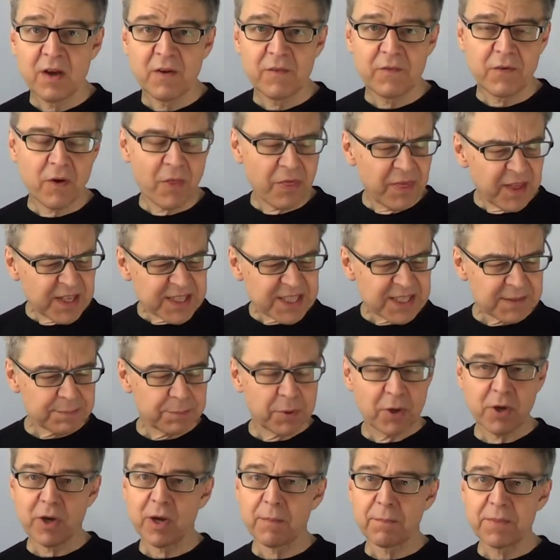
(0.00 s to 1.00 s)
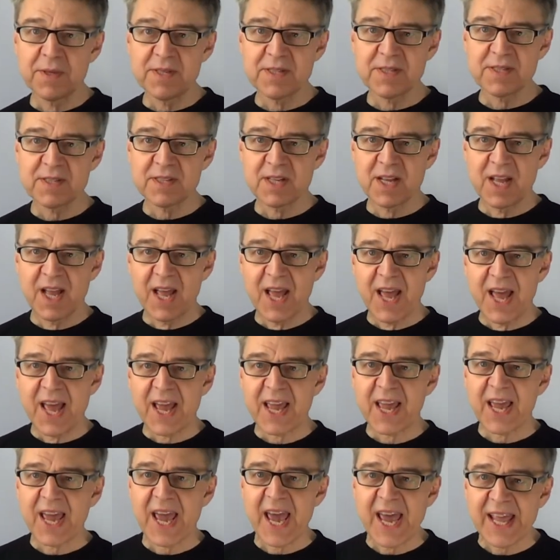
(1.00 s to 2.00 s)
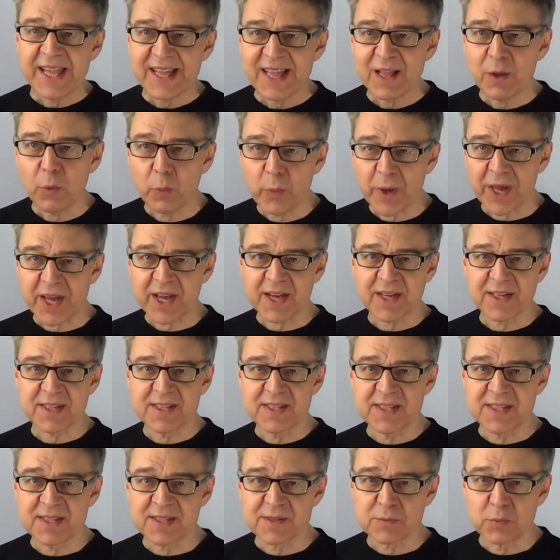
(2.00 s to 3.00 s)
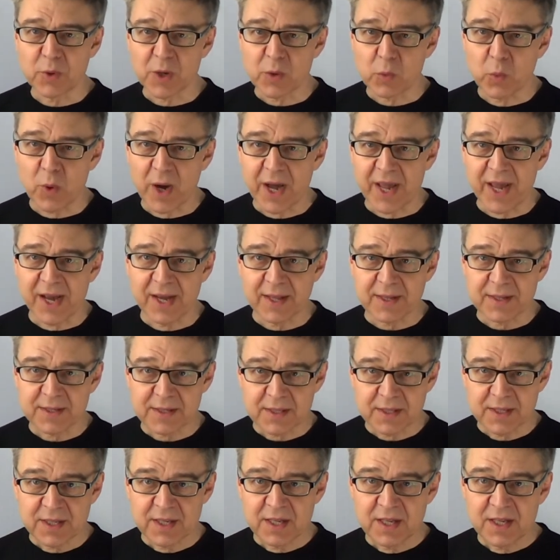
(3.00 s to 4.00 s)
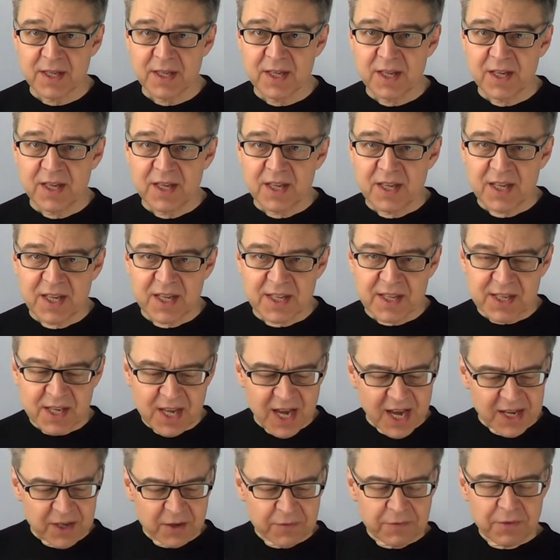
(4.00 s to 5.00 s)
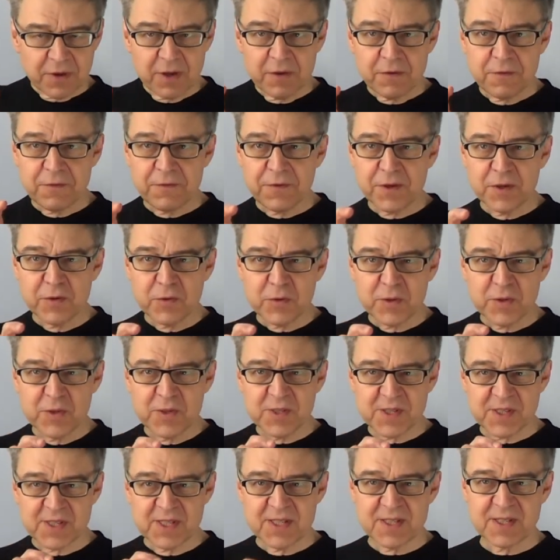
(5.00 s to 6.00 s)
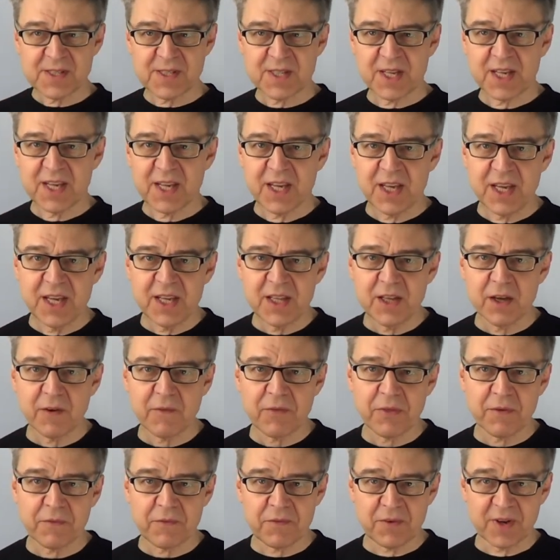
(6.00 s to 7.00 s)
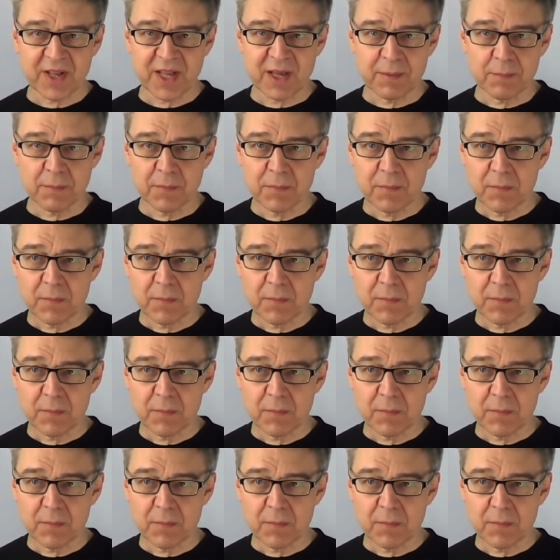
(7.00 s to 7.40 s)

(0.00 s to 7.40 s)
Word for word: For this purpose, a candle wick is required. It kind of focuses the heat of the flame.